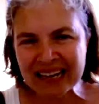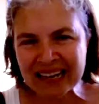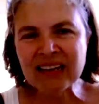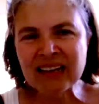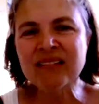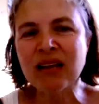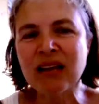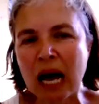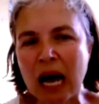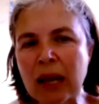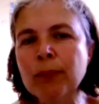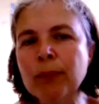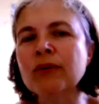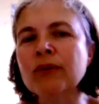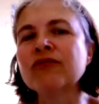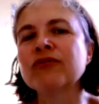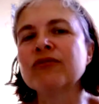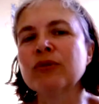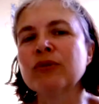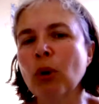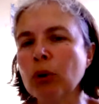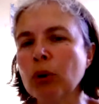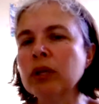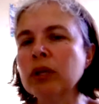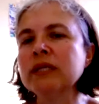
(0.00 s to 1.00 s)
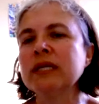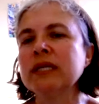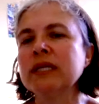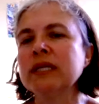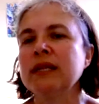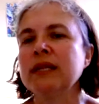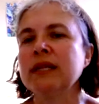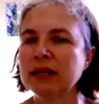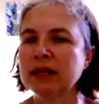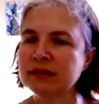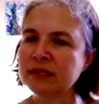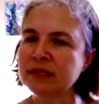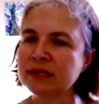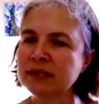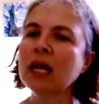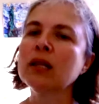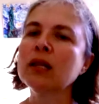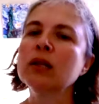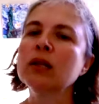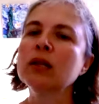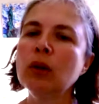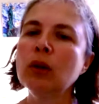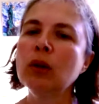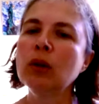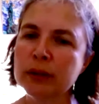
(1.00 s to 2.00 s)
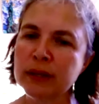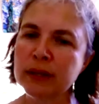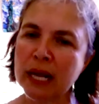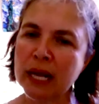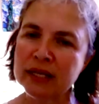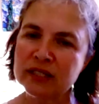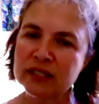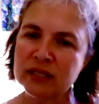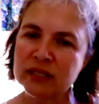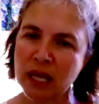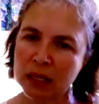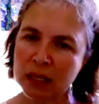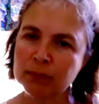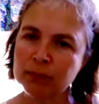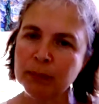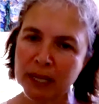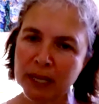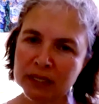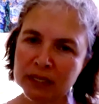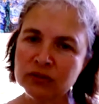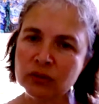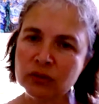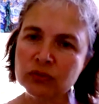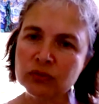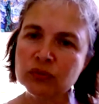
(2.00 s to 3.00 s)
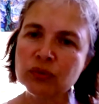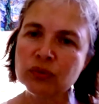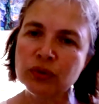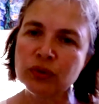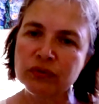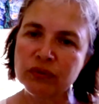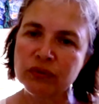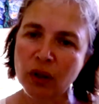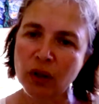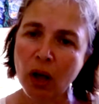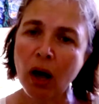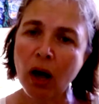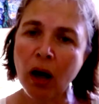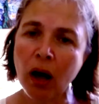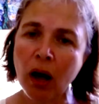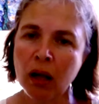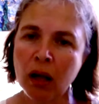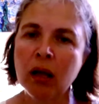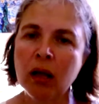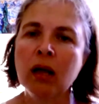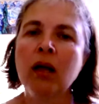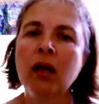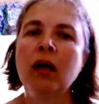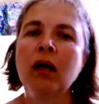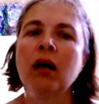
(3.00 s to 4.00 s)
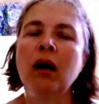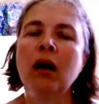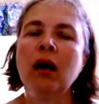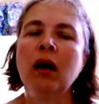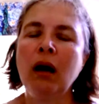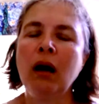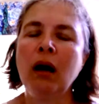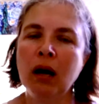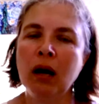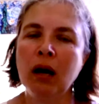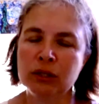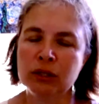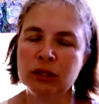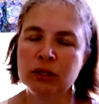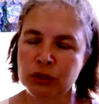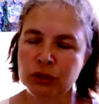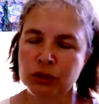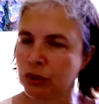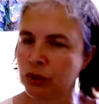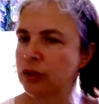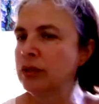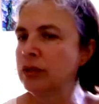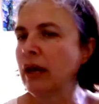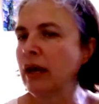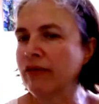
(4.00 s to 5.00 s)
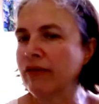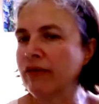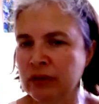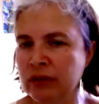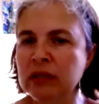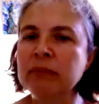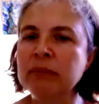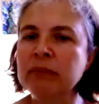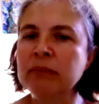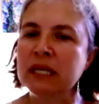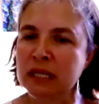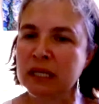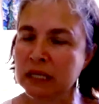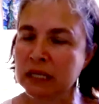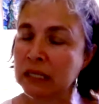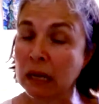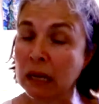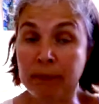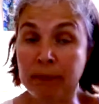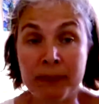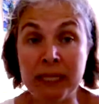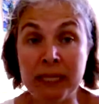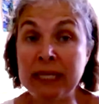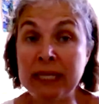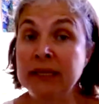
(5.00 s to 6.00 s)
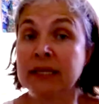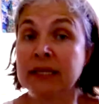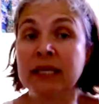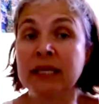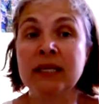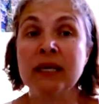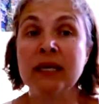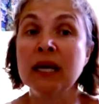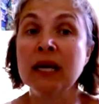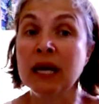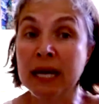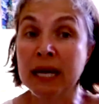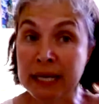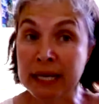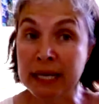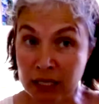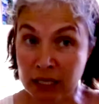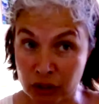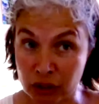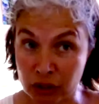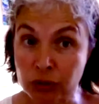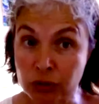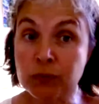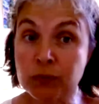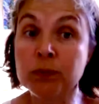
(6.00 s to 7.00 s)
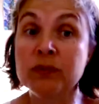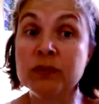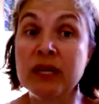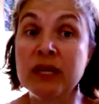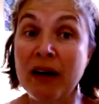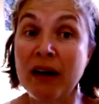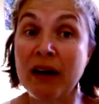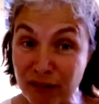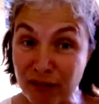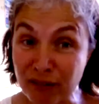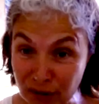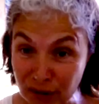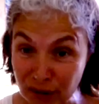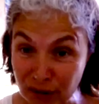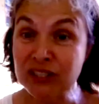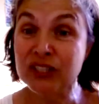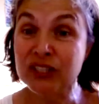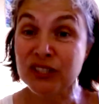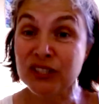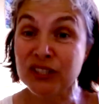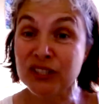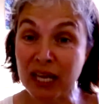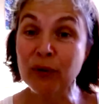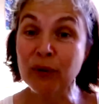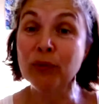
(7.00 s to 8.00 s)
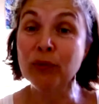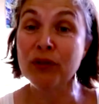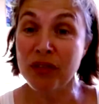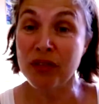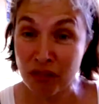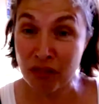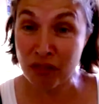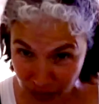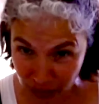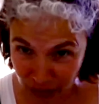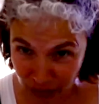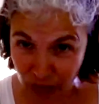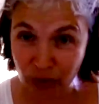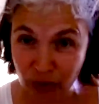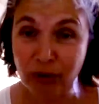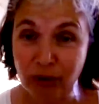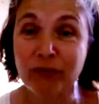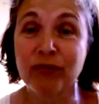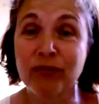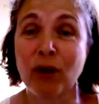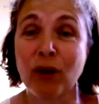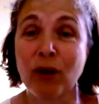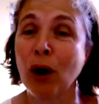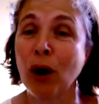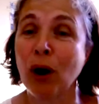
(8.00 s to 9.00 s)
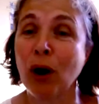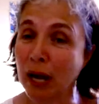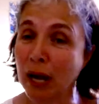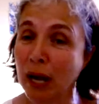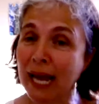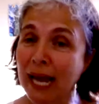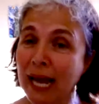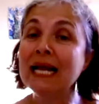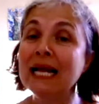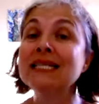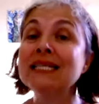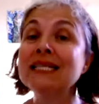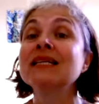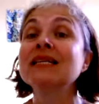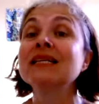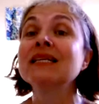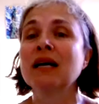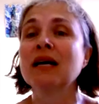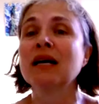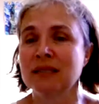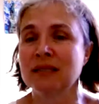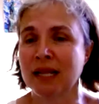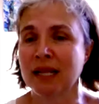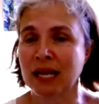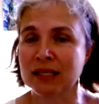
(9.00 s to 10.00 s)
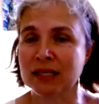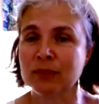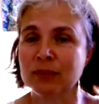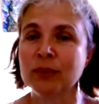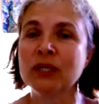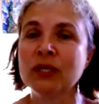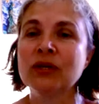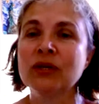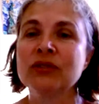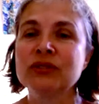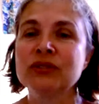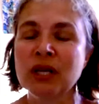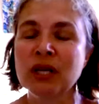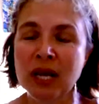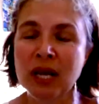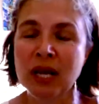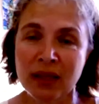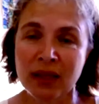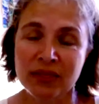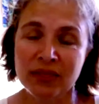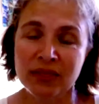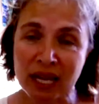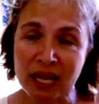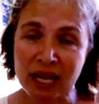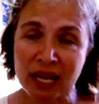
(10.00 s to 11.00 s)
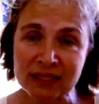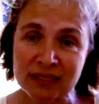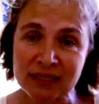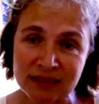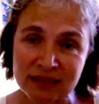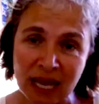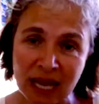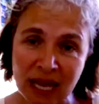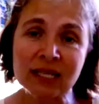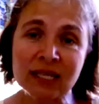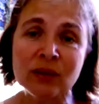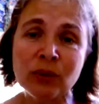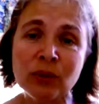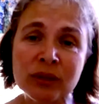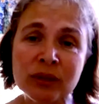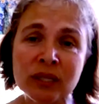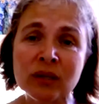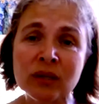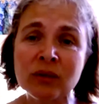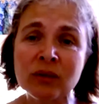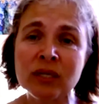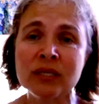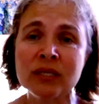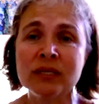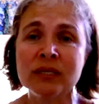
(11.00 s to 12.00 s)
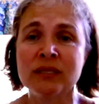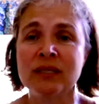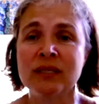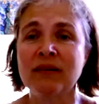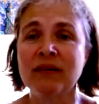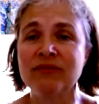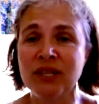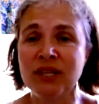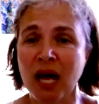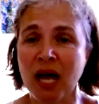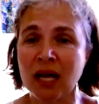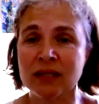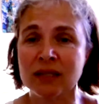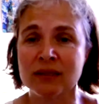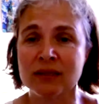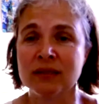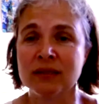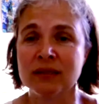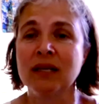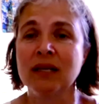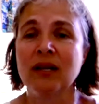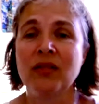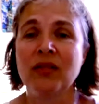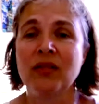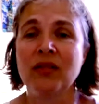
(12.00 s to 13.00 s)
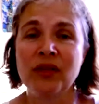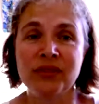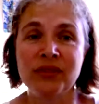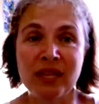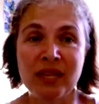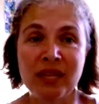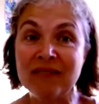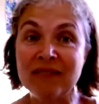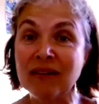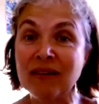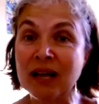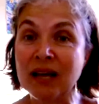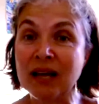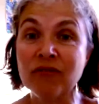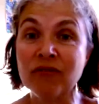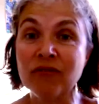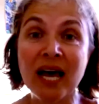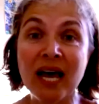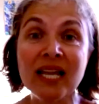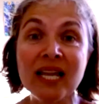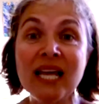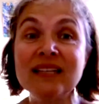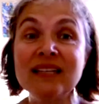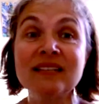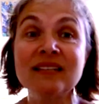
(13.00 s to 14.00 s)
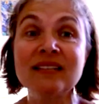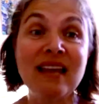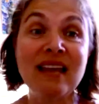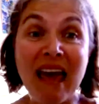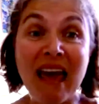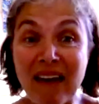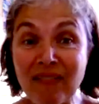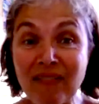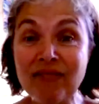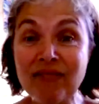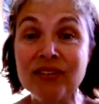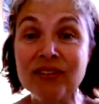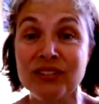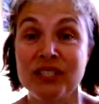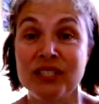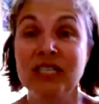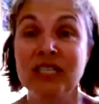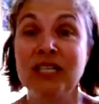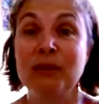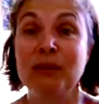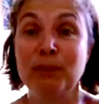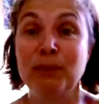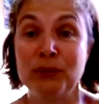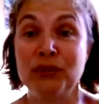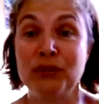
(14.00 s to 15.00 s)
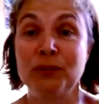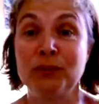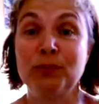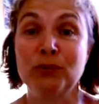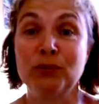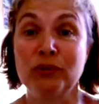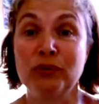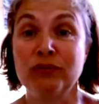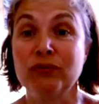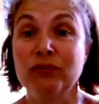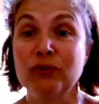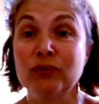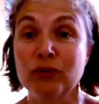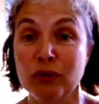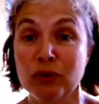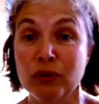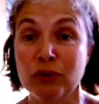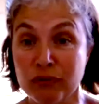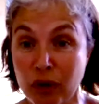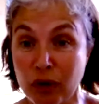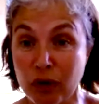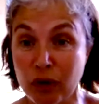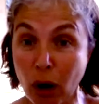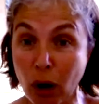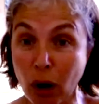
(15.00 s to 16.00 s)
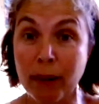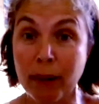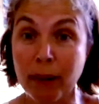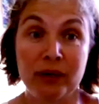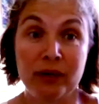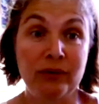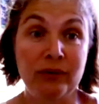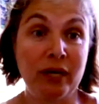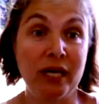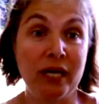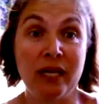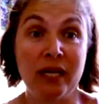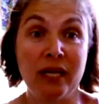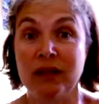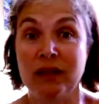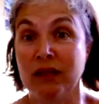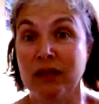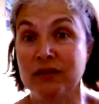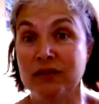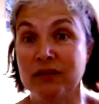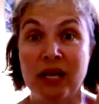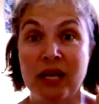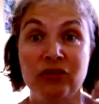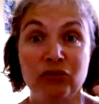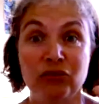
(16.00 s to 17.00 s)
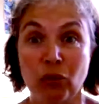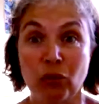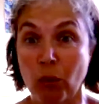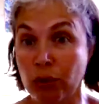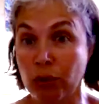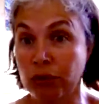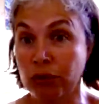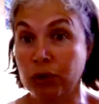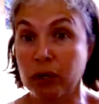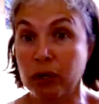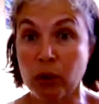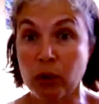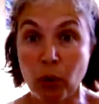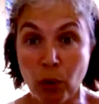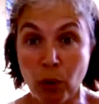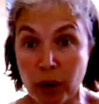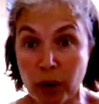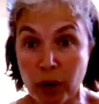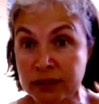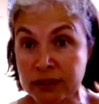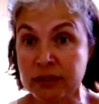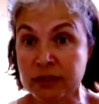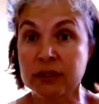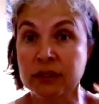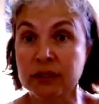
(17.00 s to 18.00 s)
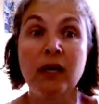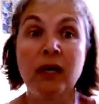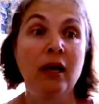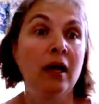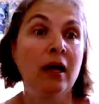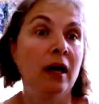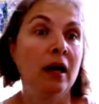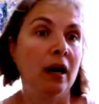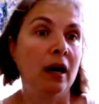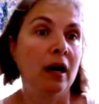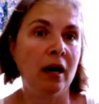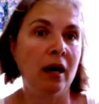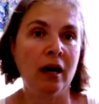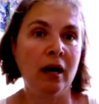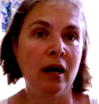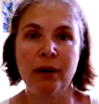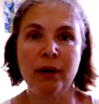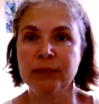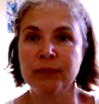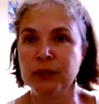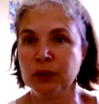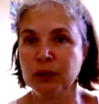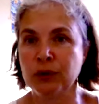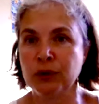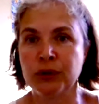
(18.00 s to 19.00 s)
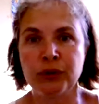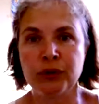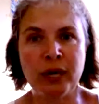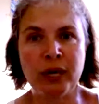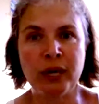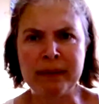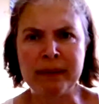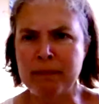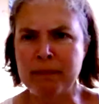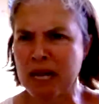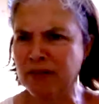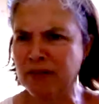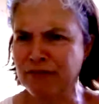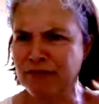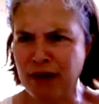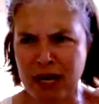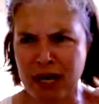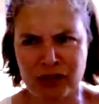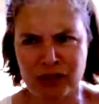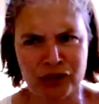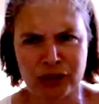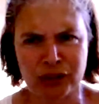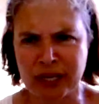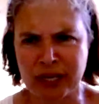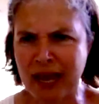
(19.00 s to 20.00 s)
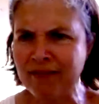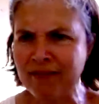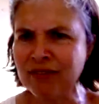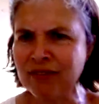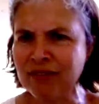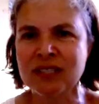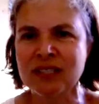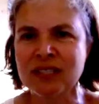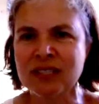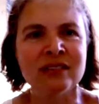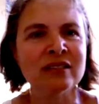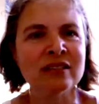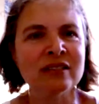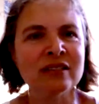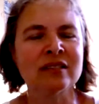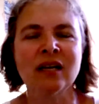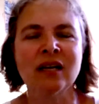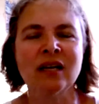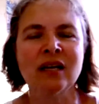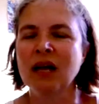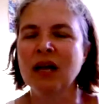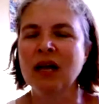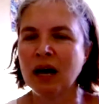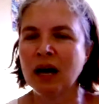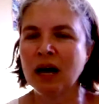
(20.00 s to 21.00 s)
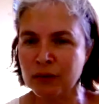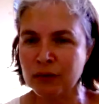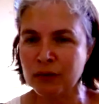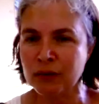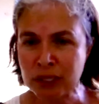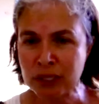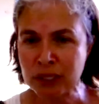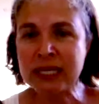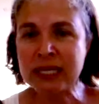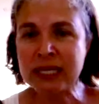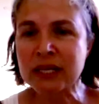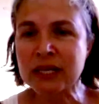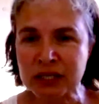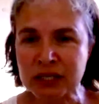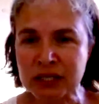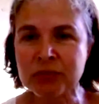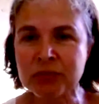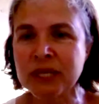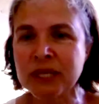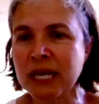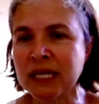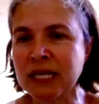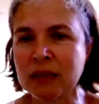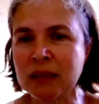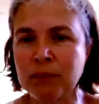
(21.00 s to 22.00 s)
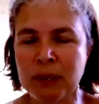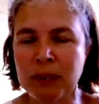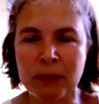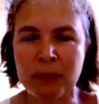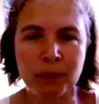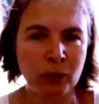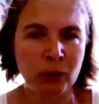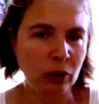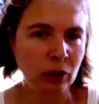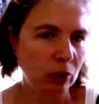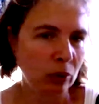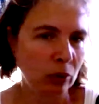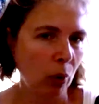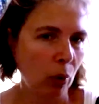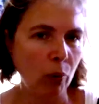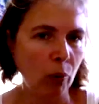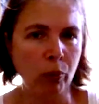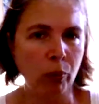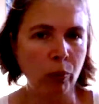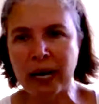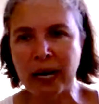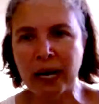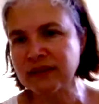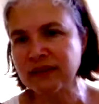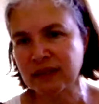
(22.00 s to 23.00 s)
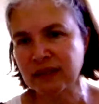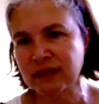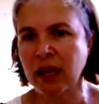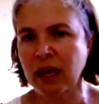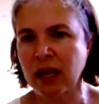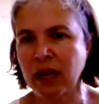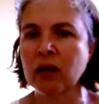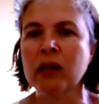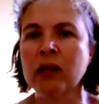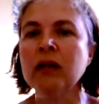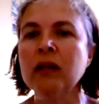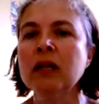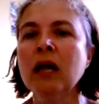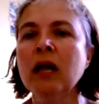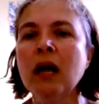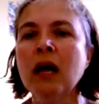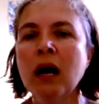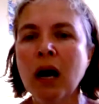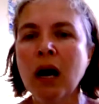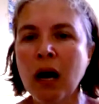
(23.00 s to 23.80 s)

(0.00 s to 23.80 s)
Any type of loyalty that is not based on rule of law should definitely be cleaned up. And I think he should definitely stay within the rule of law as he does that, because that is exactly what the Gülenists have done. That they've violated every single principle of rule of law by creating these extraordinary courts, creating manufacturing evidence, really incriminating people on a wide scale